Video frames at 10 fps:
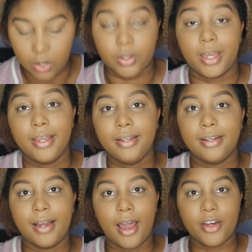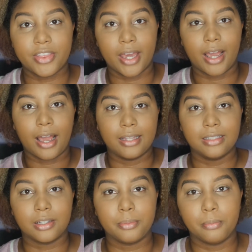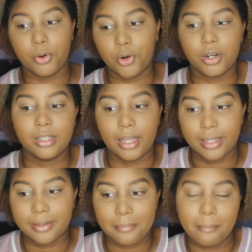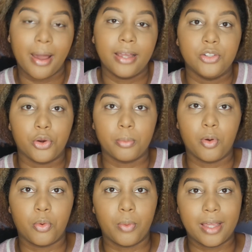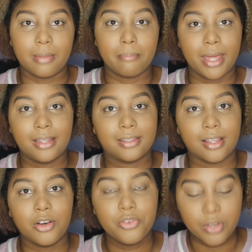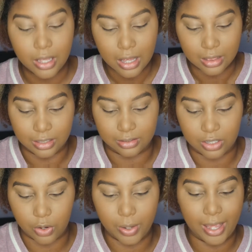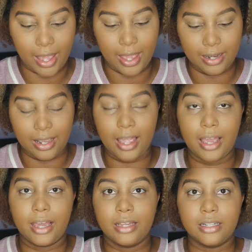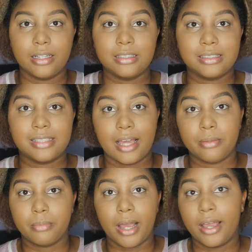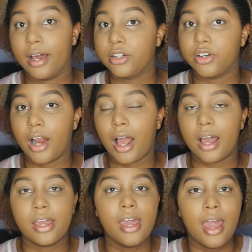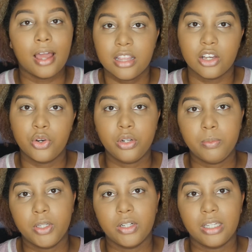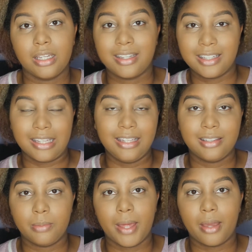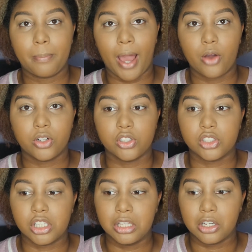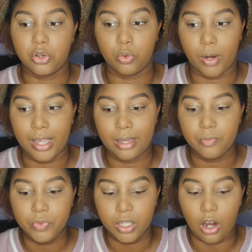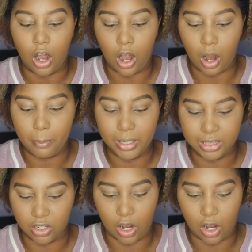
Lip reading: Okay, now that I look more like my normal wake and bake self, let's go ahead and set my under eye. The Huda Beauty Easy Bake powders look great, but they're